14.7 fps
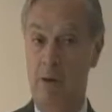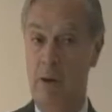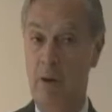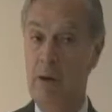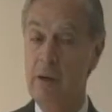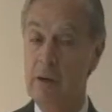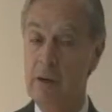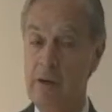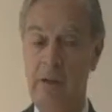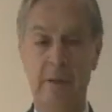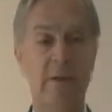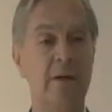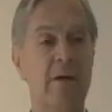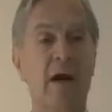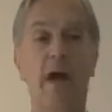or her,
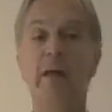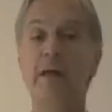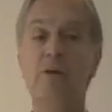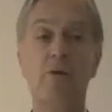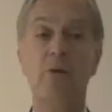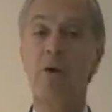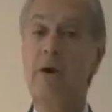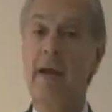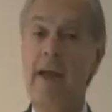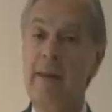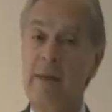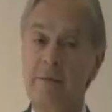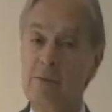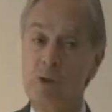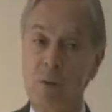I need to go and
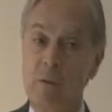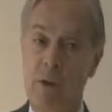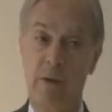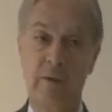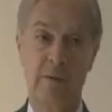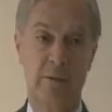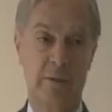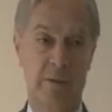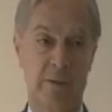get him somewhere.